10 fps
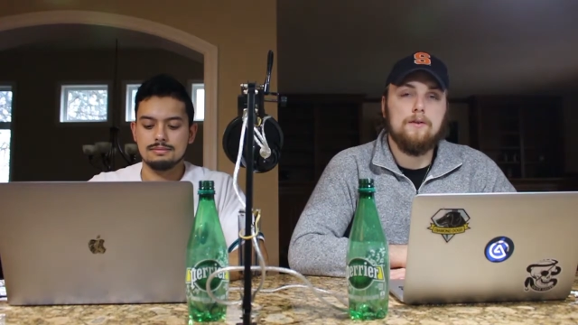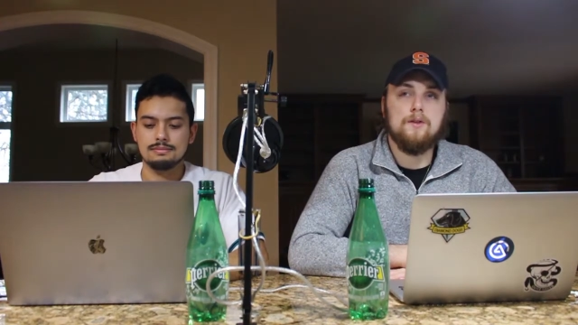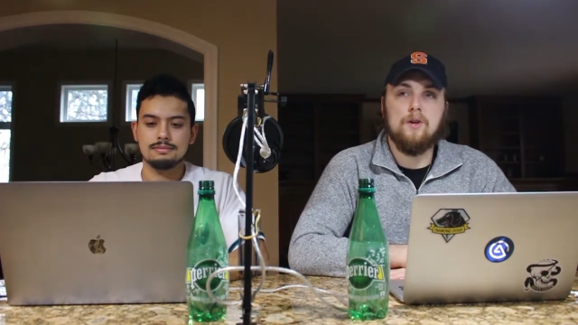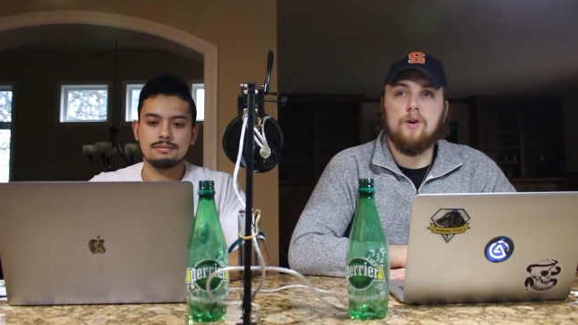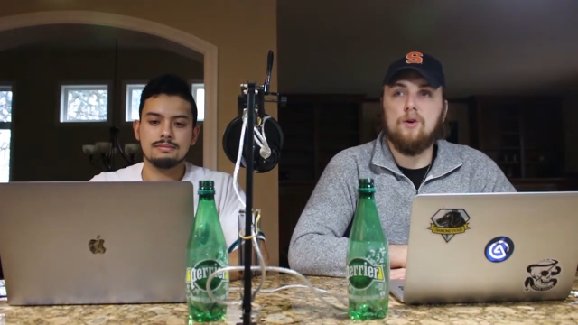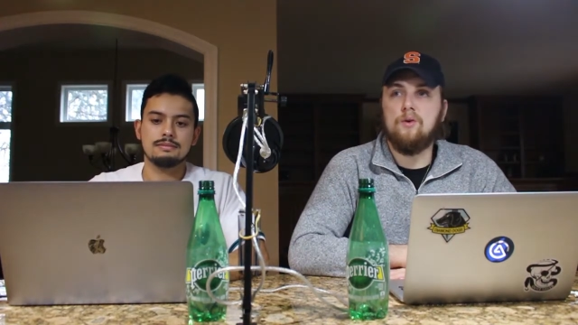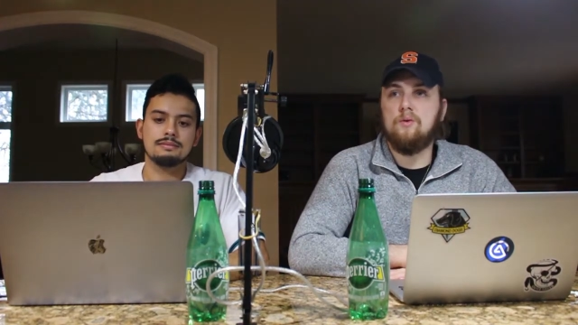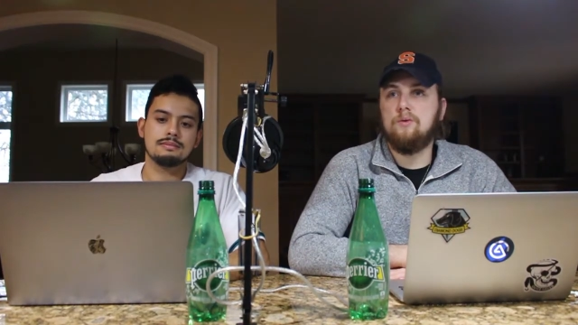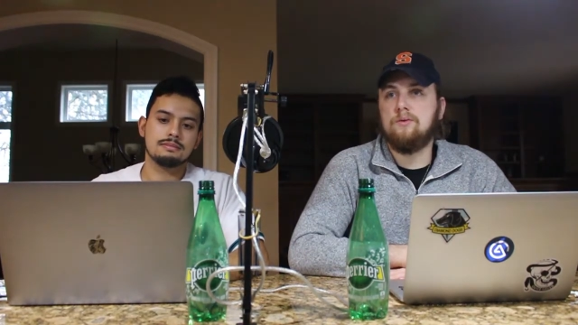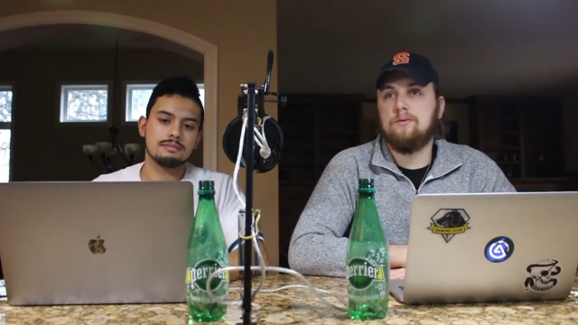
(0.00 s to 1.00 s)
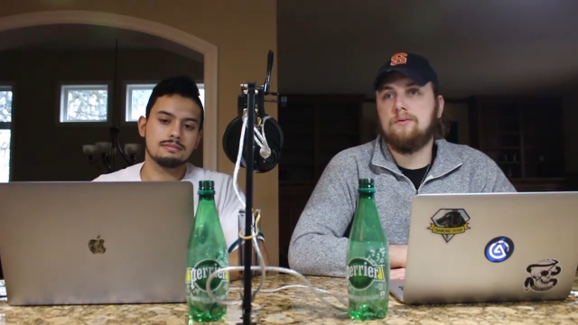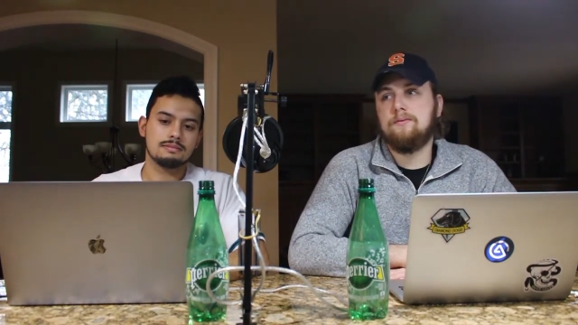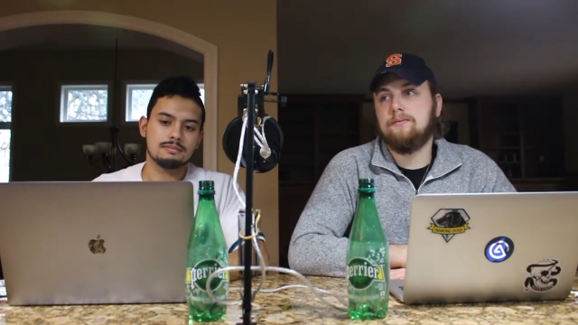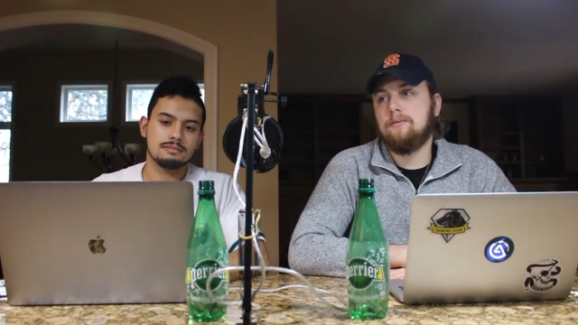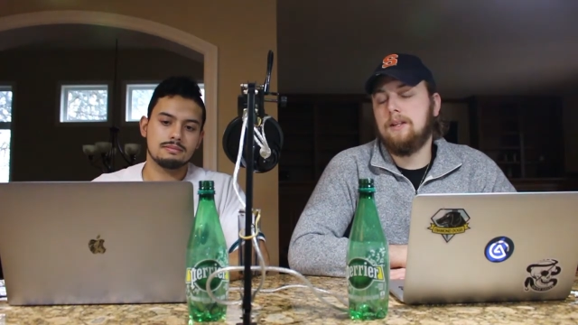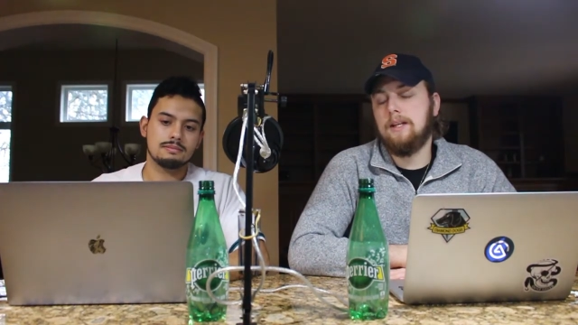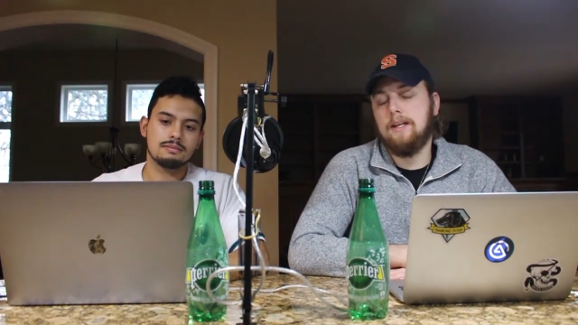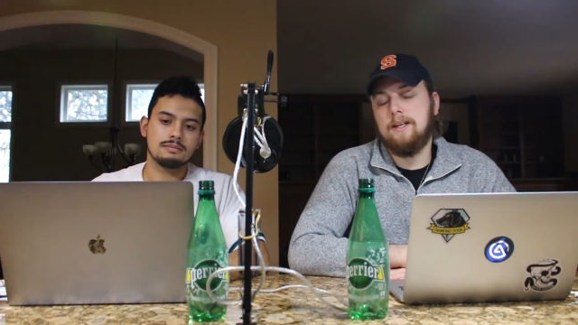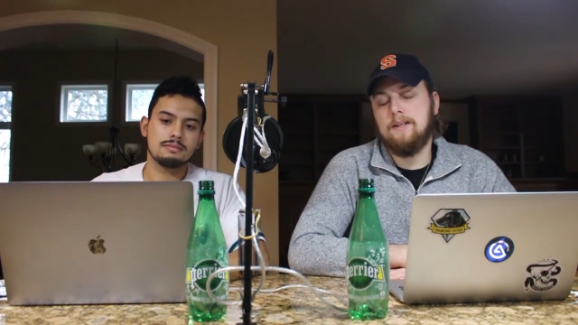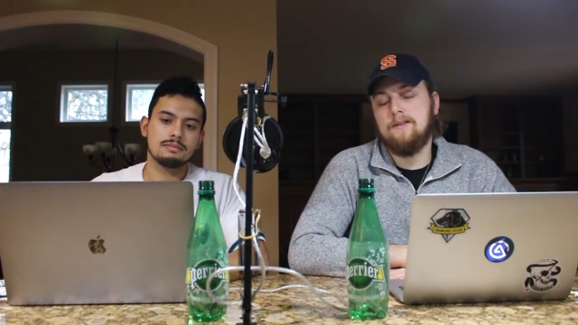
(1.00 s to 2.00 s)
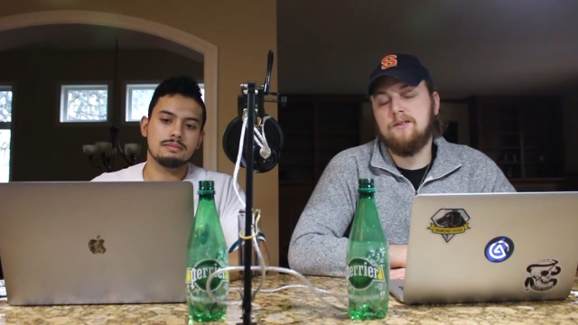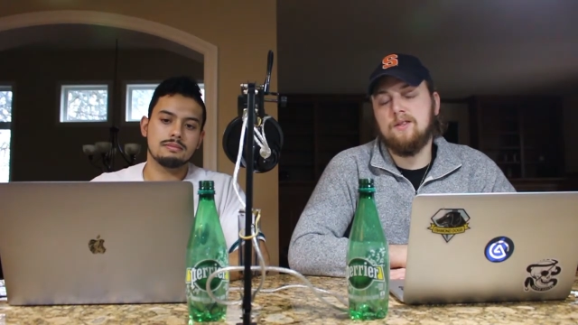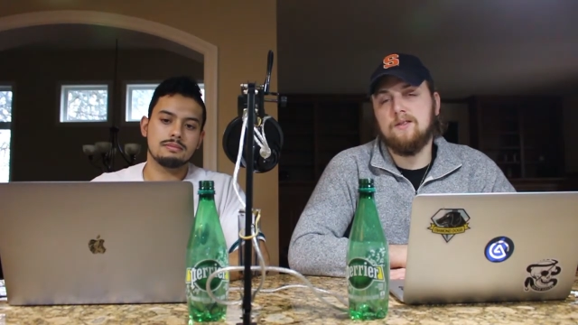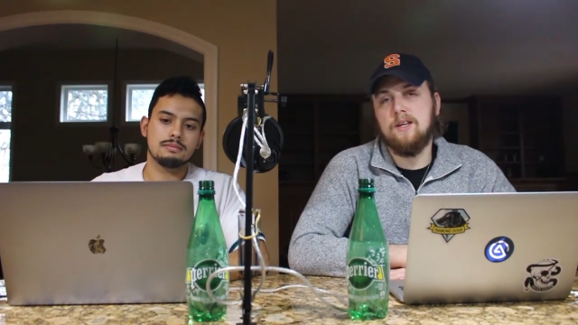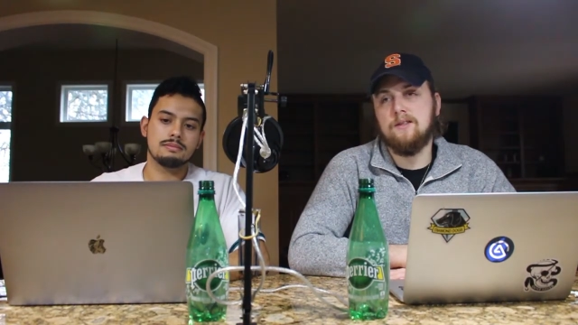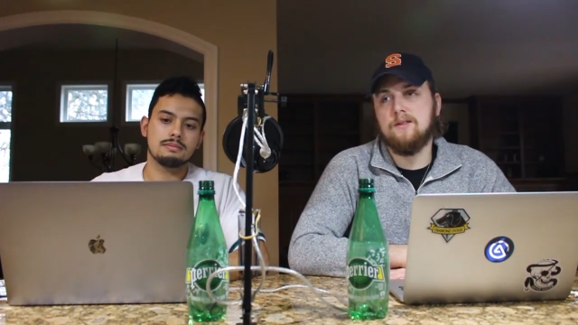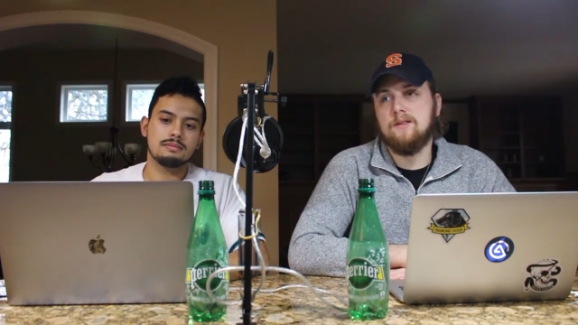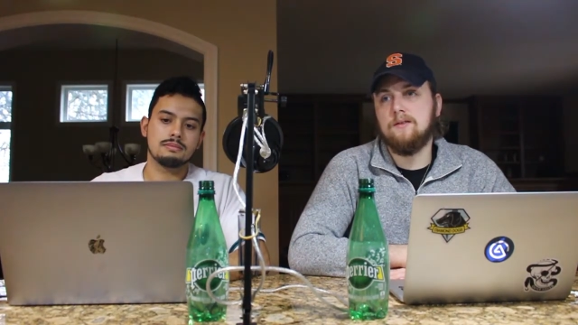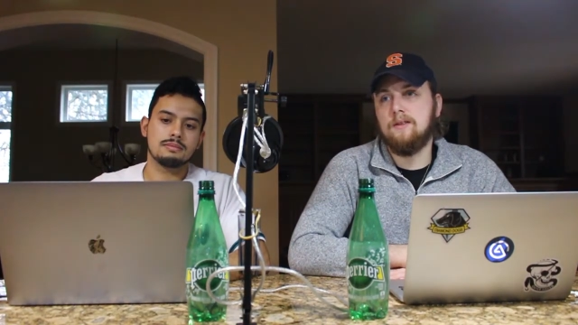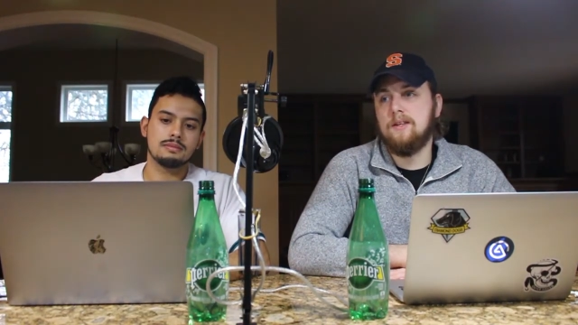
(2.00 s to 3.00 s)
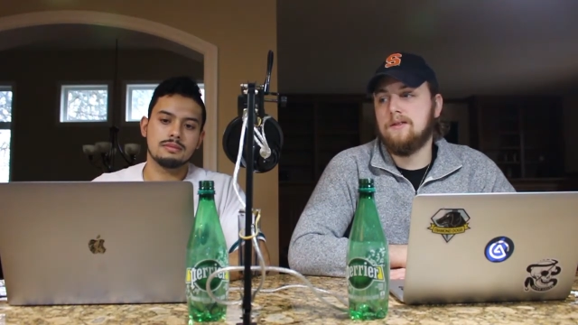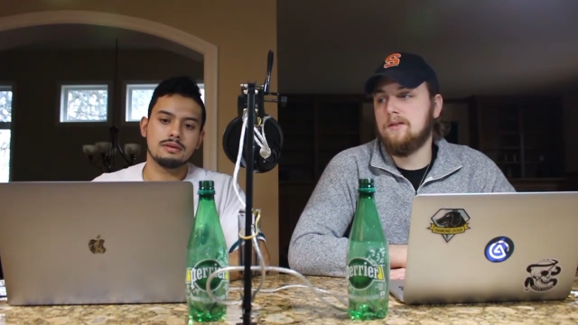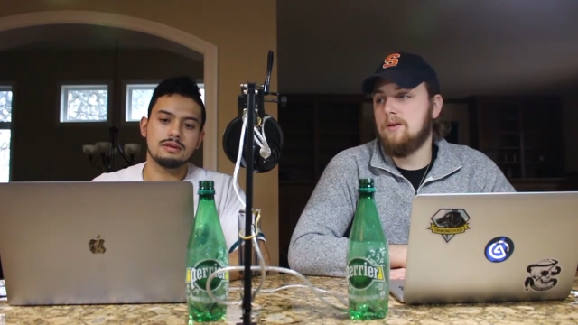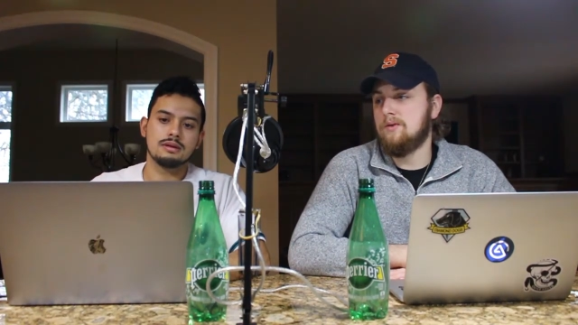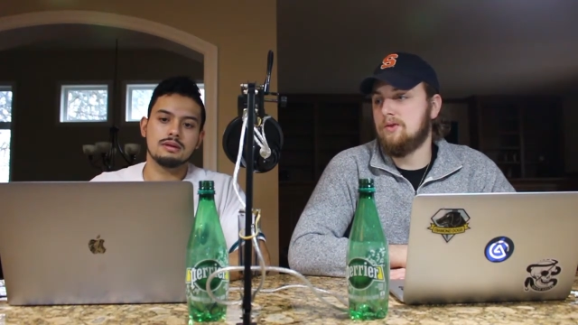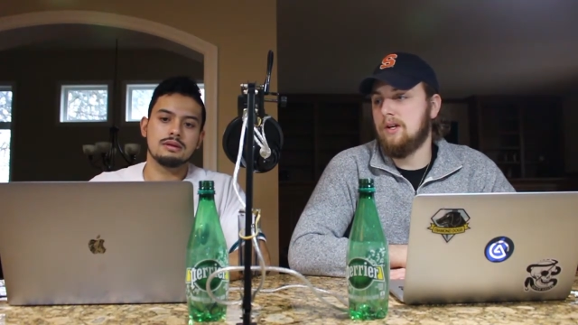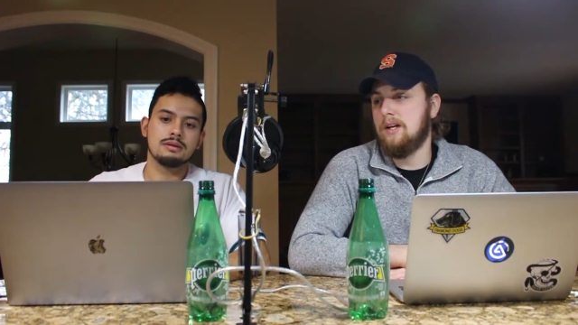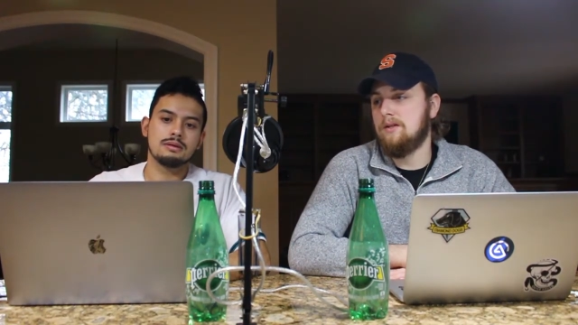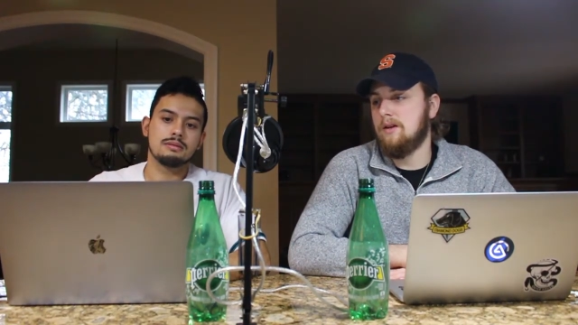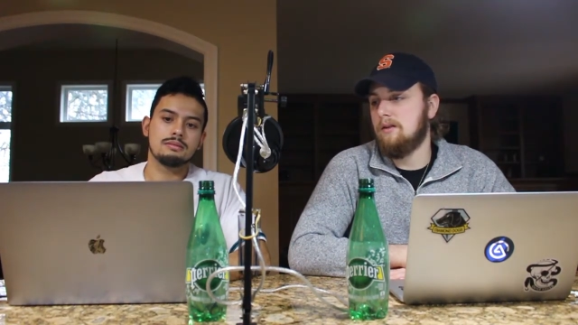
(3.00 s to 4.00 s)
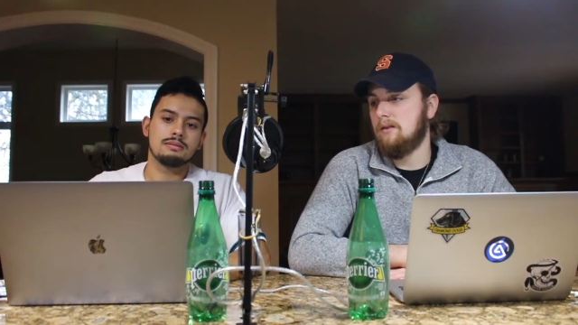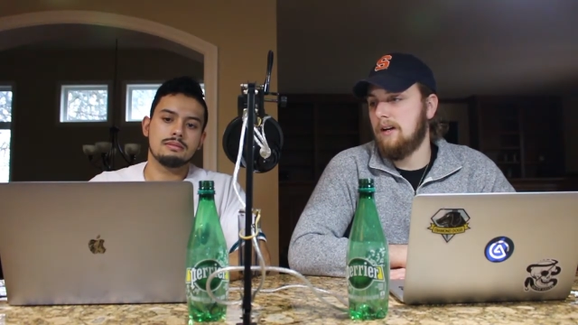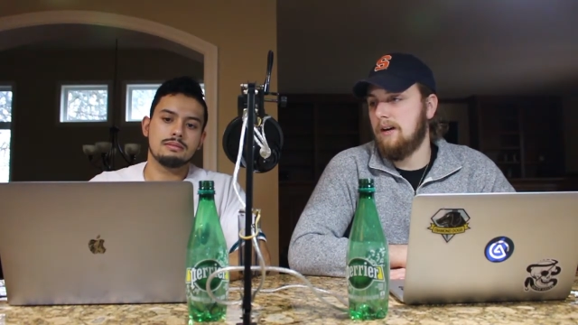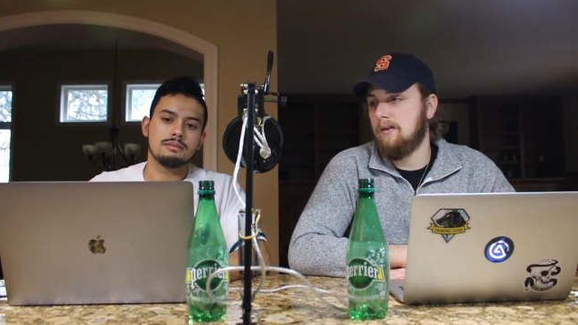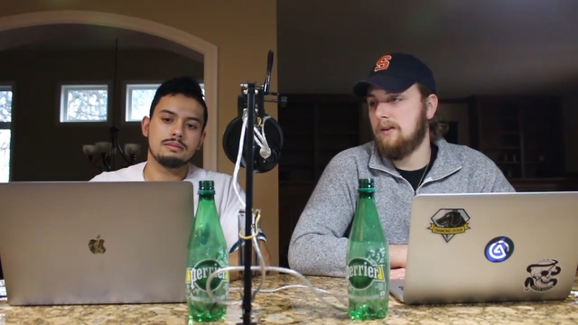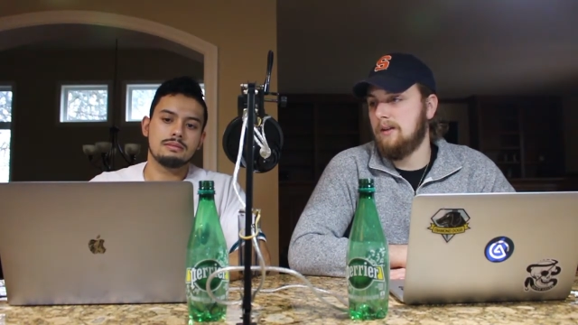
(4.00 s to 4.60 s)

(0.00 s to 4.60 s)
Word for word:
Speaker 1: So yeah, it's just it's it's so strange all around,